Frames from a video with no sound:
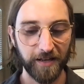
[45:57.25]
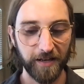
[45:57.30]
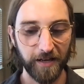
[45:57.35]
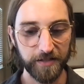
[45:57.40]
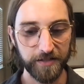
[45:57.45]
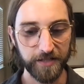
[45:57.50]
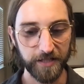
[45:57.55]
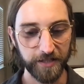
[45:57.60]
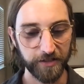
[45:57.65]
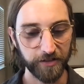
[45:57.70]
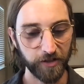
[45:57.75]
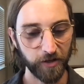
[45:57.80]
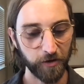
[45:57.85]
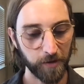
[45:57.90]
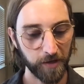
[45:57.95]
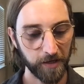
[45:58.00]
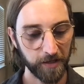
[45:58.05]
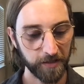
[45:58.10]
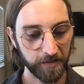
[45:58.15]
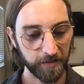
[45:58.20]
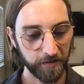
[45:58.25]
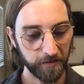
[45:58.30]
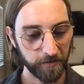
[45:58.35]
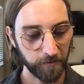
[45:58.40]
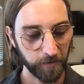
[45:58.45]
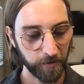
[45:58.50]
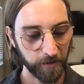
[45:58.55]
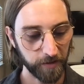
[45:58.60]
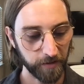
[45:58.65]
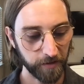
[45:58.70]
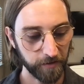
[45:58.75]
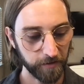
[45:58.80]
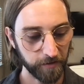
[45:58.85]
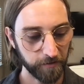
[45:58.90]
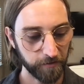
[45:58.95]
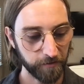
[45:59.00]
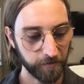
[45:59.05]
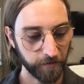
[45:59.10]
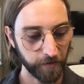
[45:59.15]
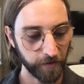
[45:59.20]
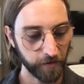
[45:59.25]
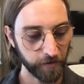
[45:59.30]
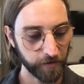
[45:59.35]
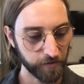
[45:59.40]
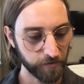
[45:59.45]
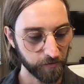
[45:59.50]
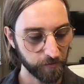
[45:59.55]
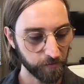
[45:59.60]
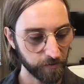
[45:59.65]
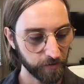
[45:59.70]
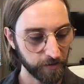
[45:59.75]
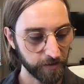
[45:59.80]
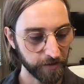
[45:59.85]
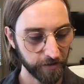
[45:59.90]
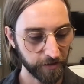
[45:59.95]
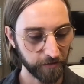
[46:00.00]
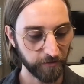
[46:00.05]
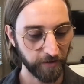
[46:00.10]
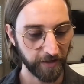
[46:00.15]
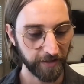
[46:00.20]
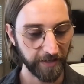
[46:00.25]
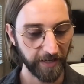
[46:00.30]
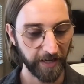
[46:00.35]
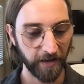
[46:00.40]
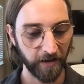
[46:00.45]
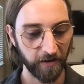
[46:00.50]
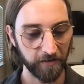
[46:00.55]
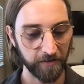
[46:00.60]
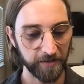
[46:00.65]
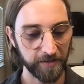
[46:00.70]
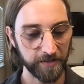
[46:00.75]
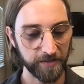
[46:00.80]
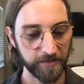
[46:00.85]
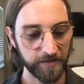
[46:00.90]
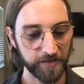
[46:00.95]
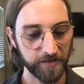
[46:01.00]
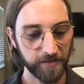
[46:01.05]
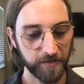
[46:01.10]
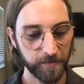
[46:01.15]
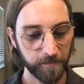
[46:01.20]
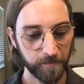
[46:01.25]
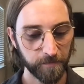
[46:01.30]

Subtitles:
I was like, you know what feels really good right now is